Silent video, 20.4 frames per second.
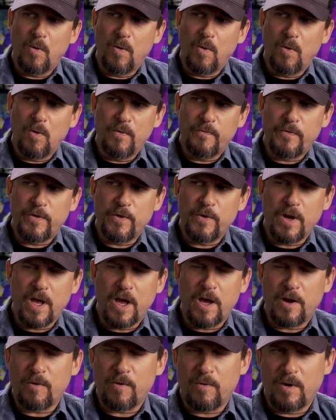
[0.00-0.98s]
Or if they're
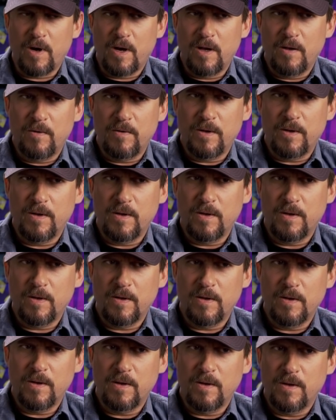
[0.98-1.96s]
not around,
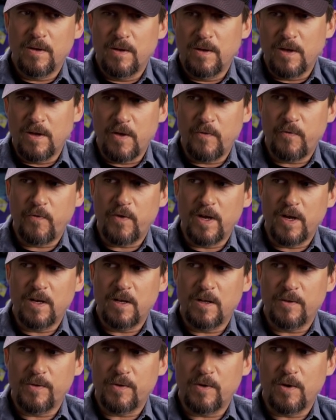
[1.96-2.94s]
I find
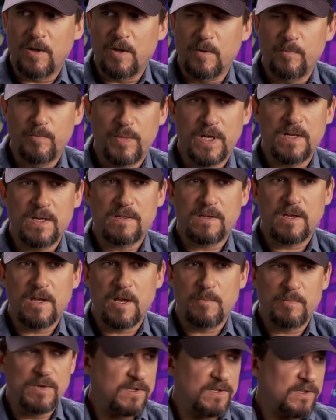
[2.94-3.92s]
out they're all in base
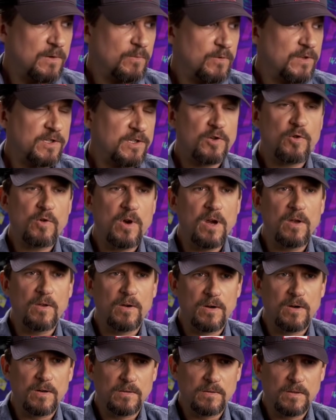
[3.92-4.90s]
camp in someone's
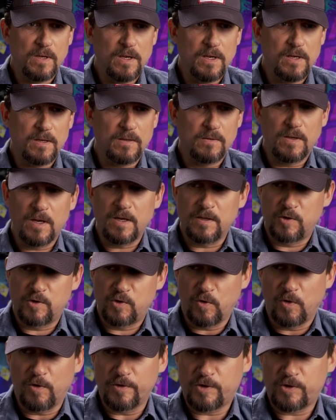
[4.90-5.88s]
trailer. Like
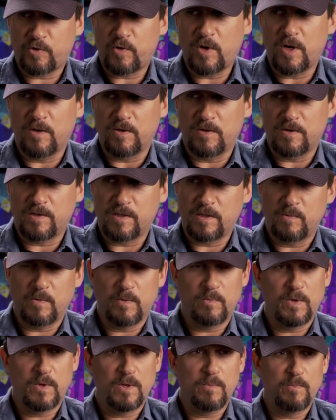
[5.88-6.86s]
Joel's trailer seemed
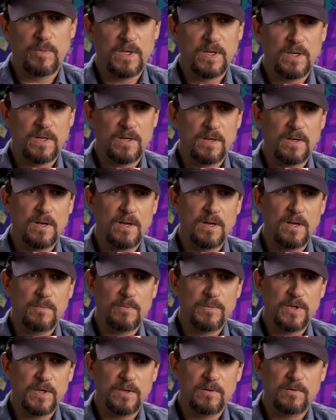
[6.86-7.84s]
to be a big
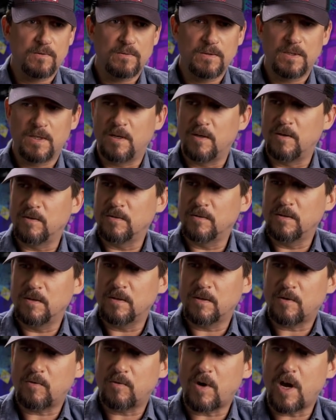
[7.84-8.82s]
you know,
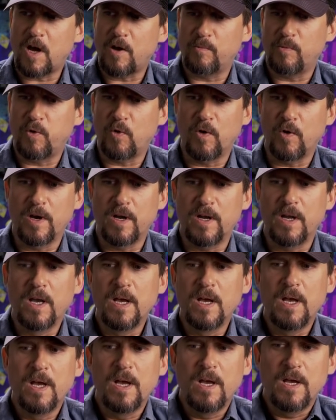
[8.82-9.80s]
a crowd point.
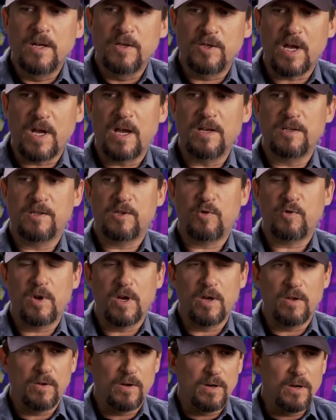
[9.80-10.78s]
Jai's
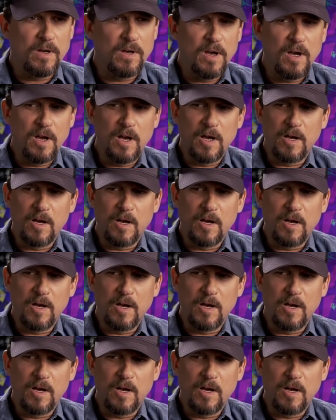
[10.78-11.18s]
trailer.